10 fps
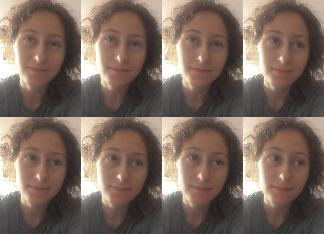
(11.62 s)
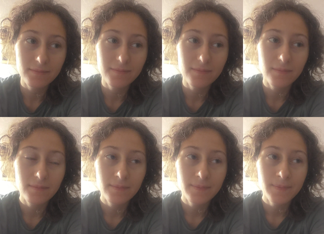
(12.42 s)

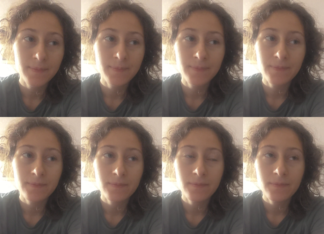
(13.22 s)
No one is speaking in this clip.